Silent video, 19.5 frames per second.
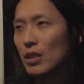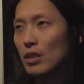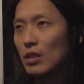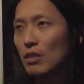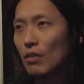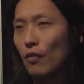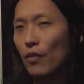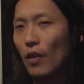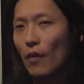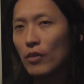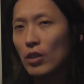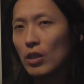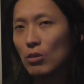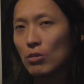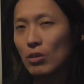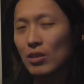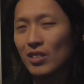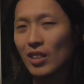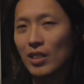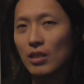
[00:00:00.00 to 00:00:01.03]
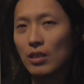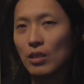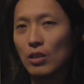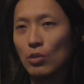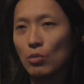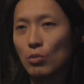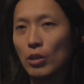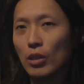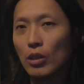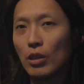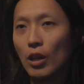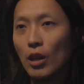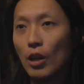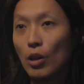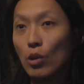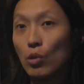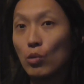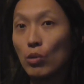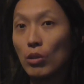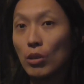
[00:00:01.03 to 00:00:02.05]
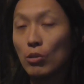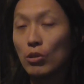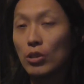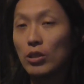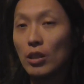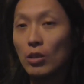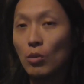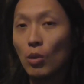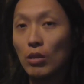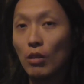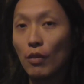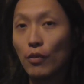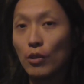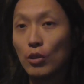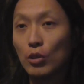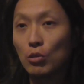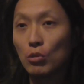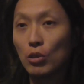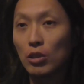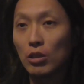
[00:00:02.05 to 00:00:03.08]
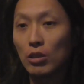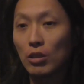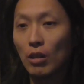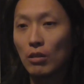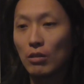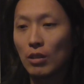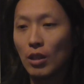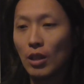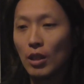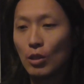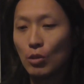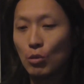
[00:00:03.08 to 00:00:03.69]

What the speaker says: in the 50s or the 60s, where Gu Liusheng was the first to start